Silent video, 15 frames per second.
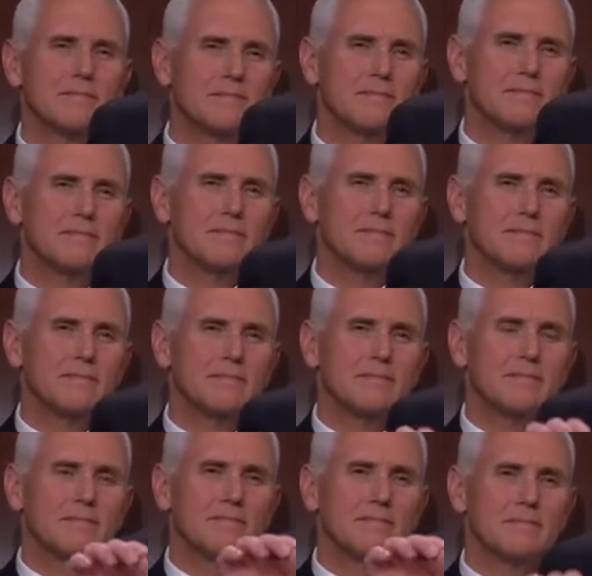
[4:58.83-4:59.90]

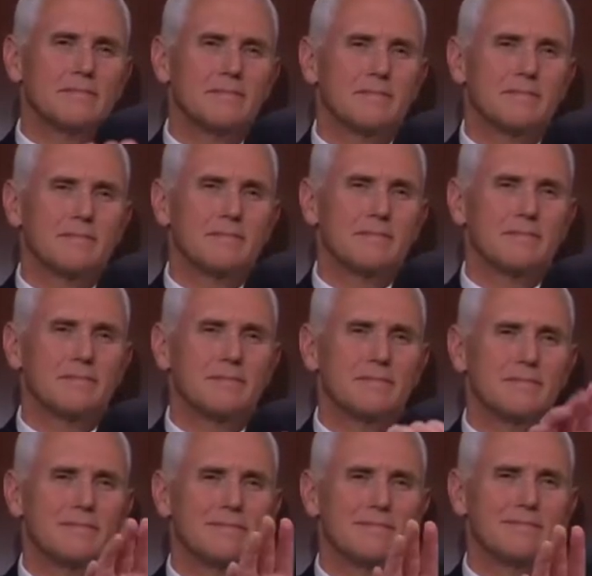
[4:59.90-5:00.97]

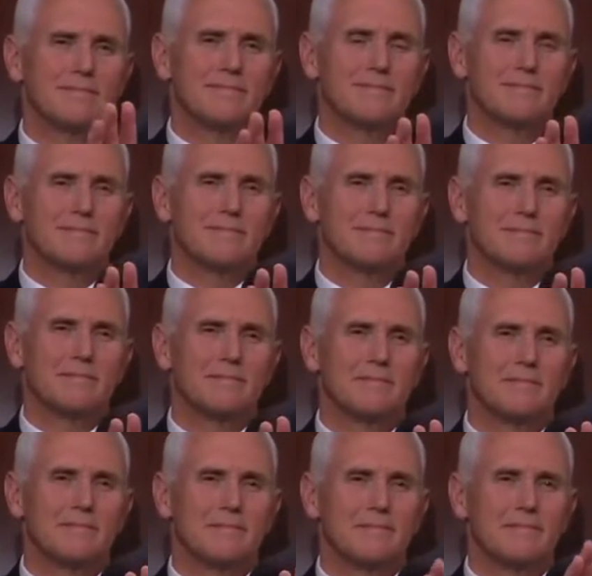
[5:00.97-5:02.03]

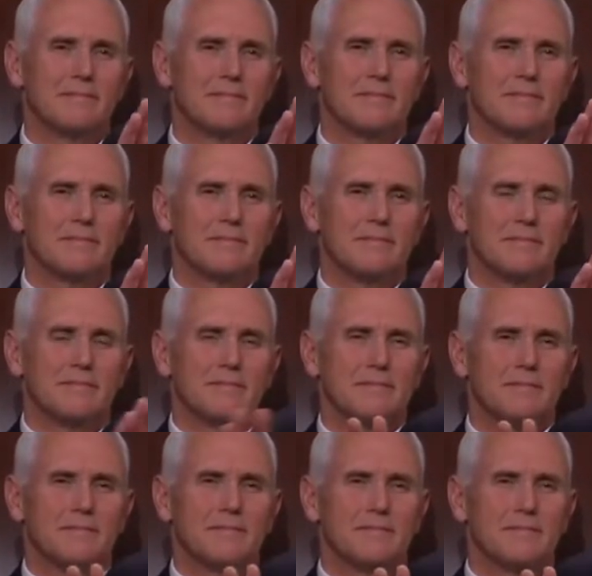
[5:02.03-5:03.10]

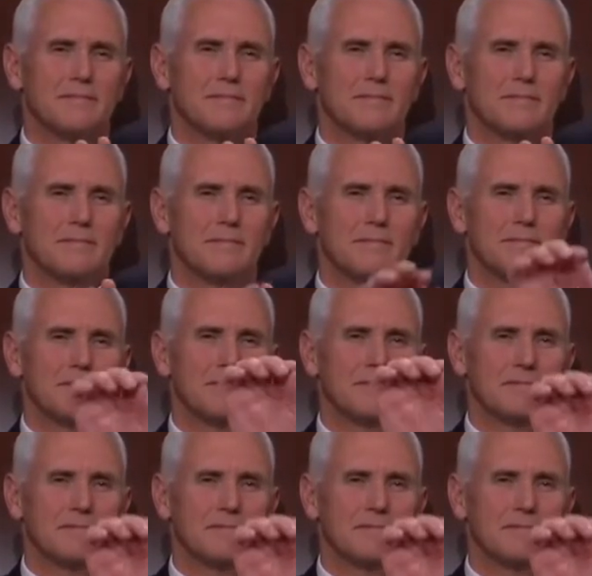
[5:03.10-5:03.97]
The person shown says nothing.